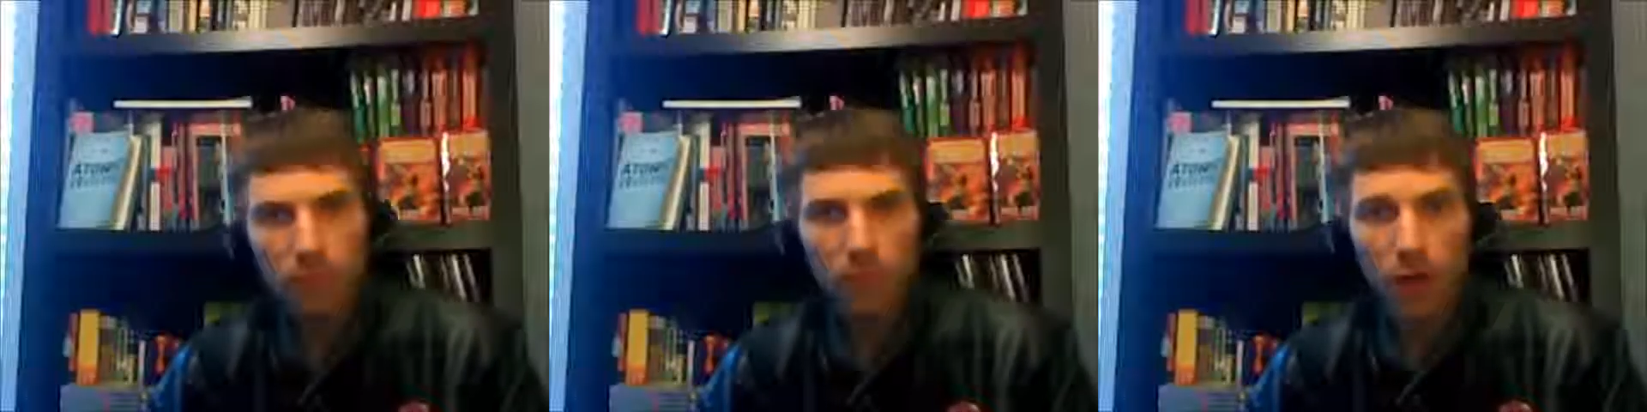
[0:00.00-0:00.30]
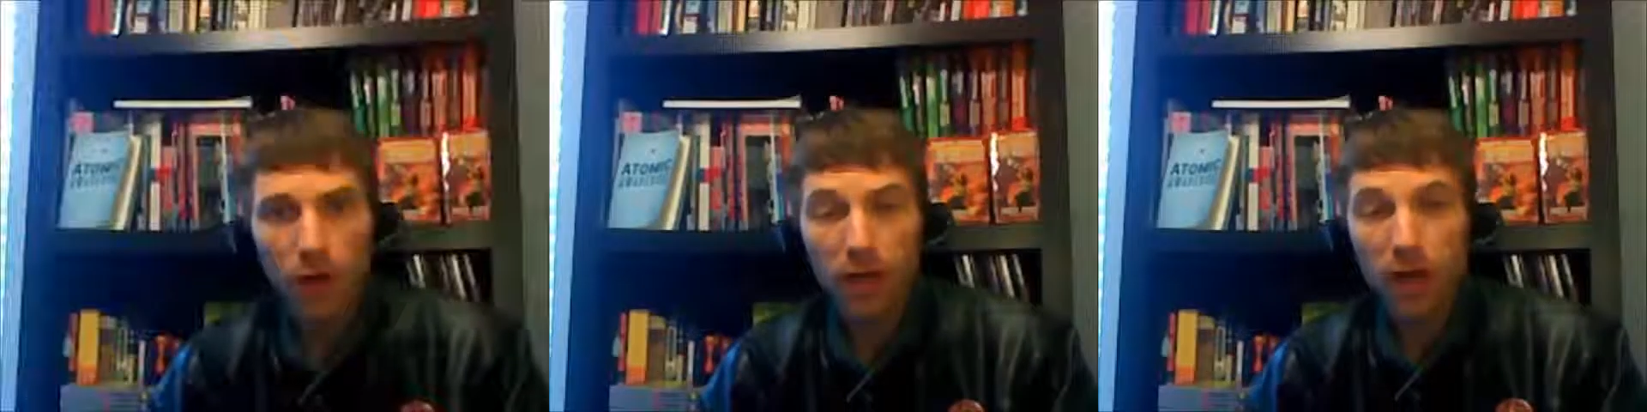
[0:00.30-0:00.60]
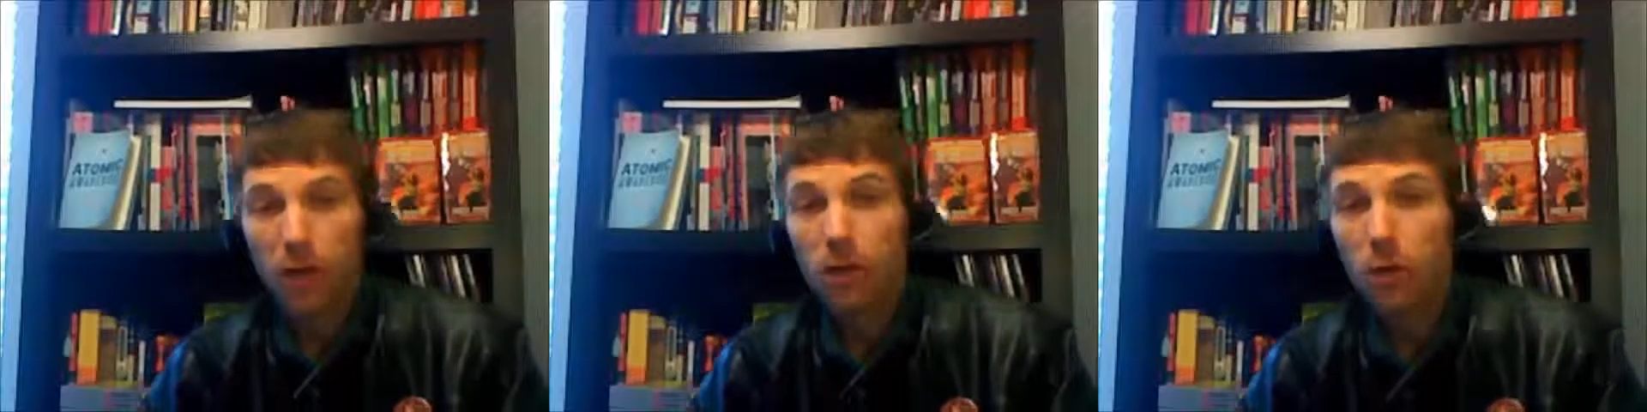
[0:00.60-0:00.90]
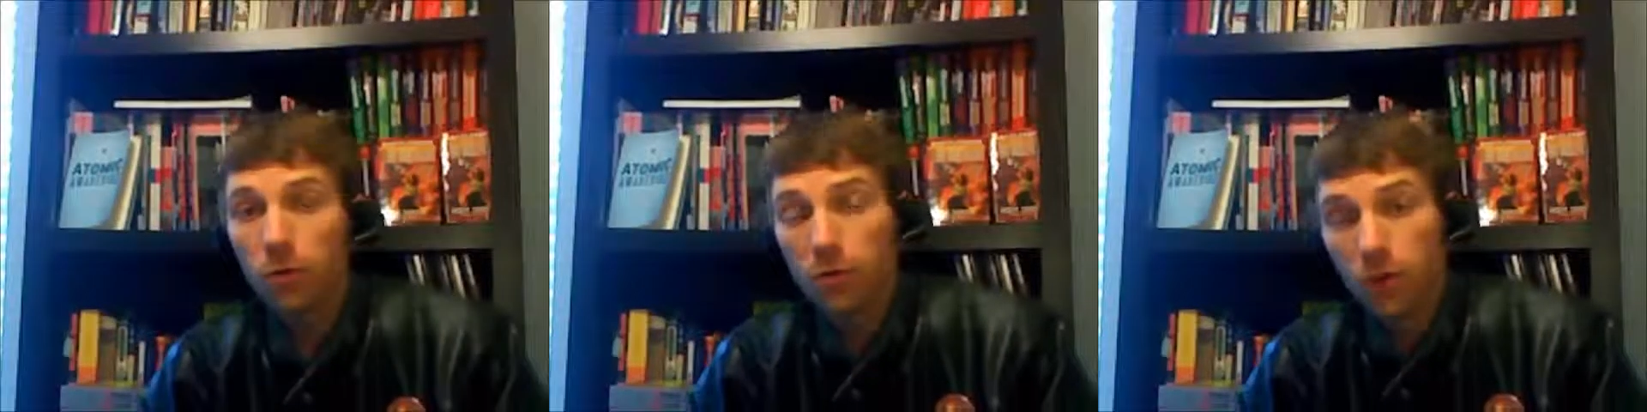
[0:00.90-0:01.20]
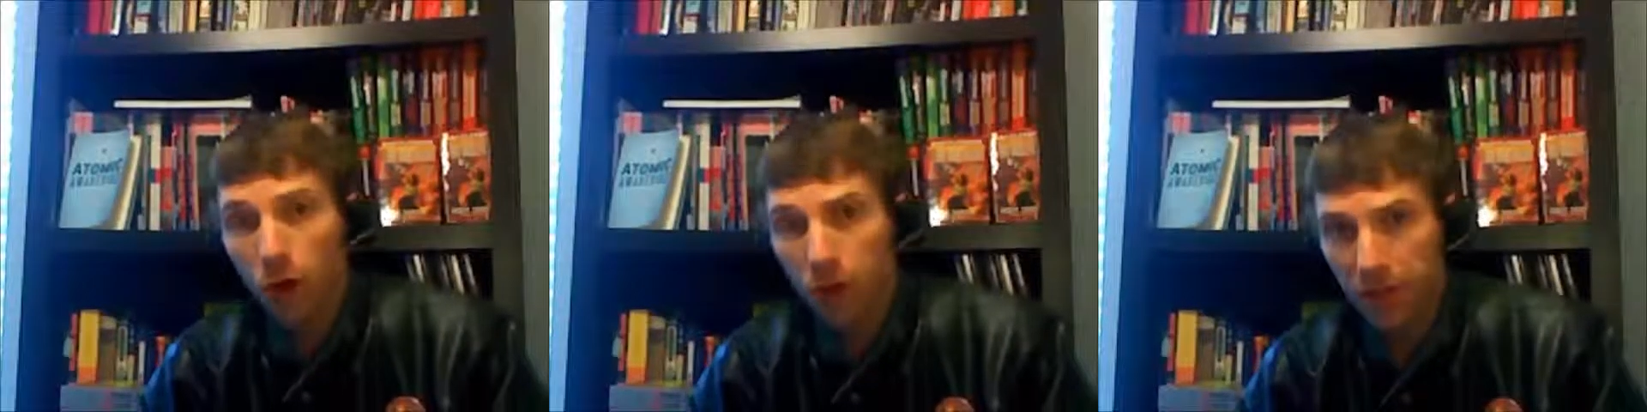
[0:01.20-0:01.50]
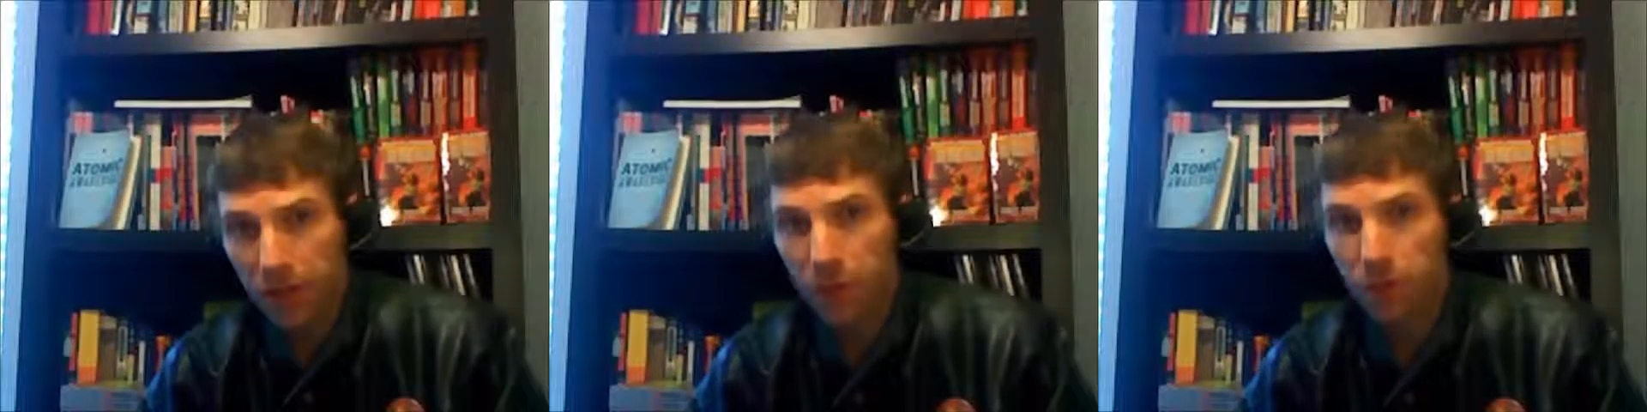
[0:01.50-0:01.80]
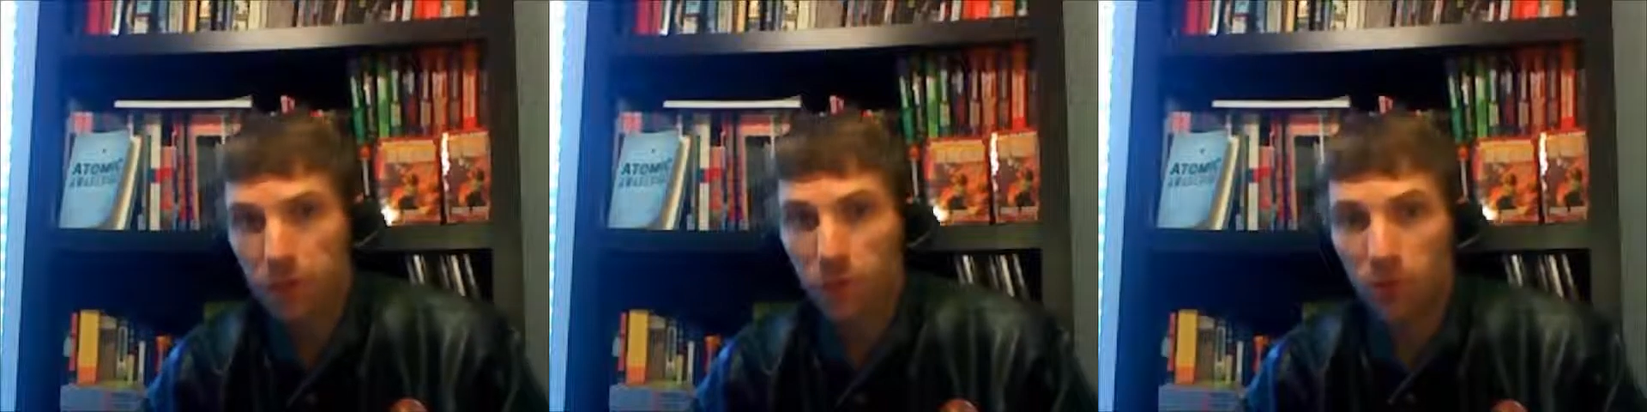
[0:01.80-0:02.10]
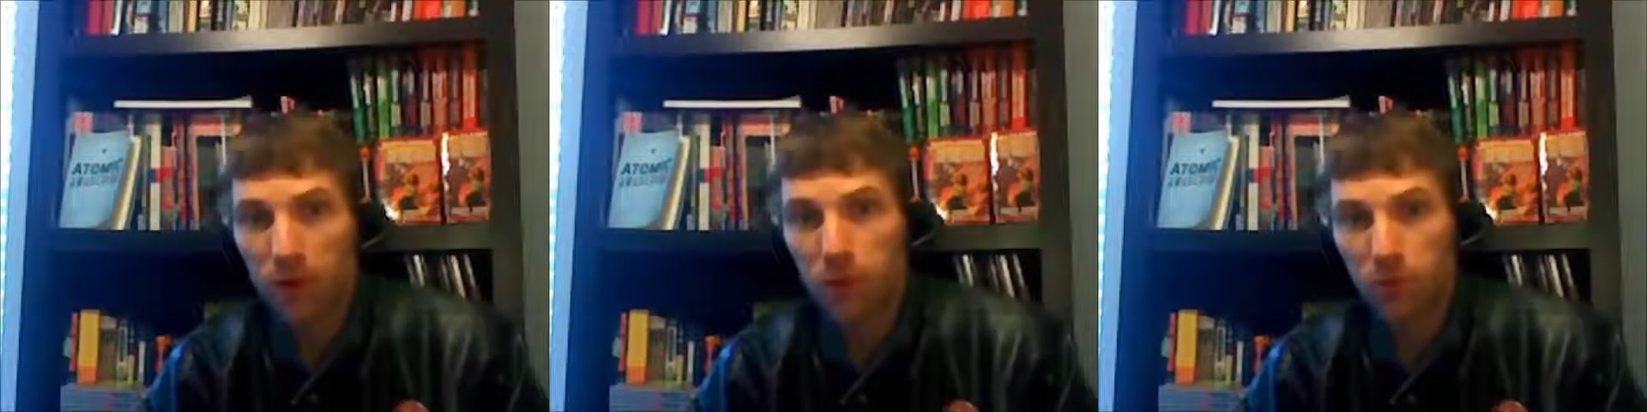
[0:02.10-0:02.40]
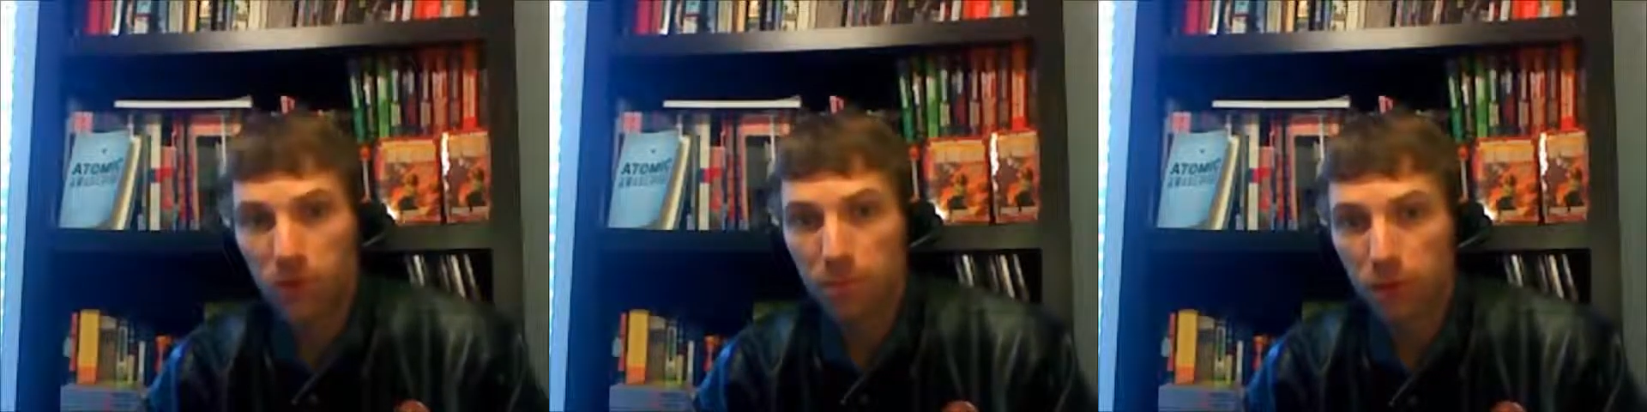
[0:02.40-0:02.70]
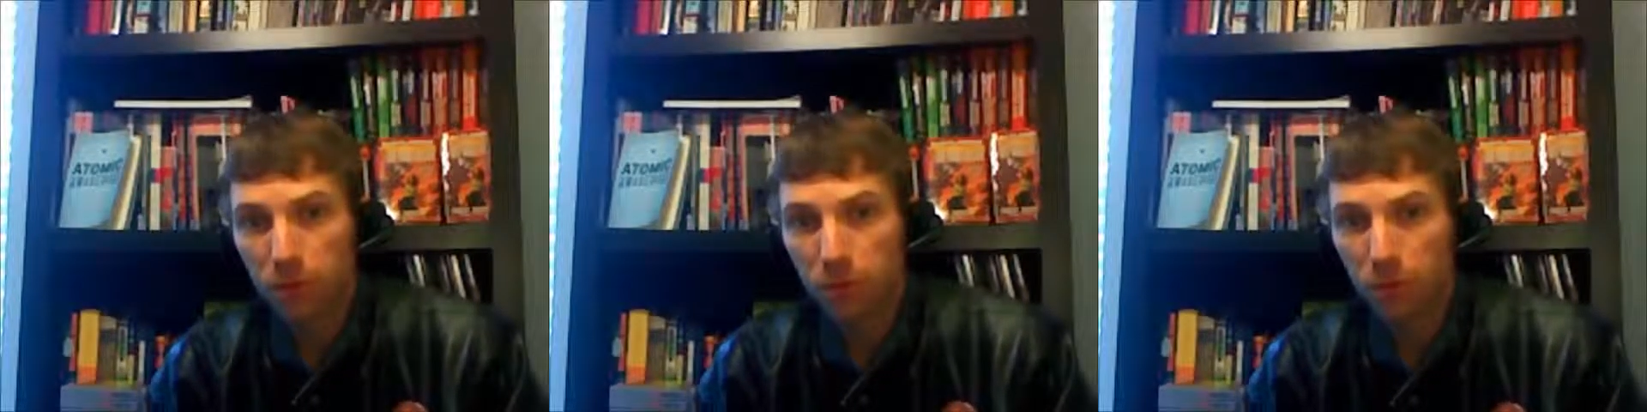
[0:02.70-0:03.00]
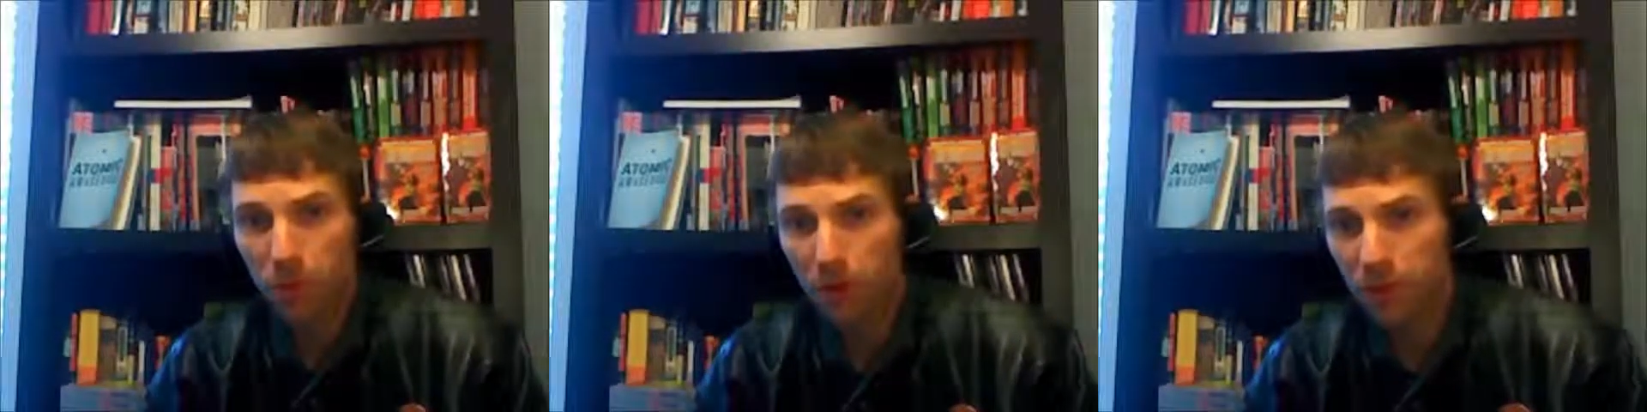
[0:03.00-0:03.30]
Alright, Golden Dawn, the extreme right Greek political party,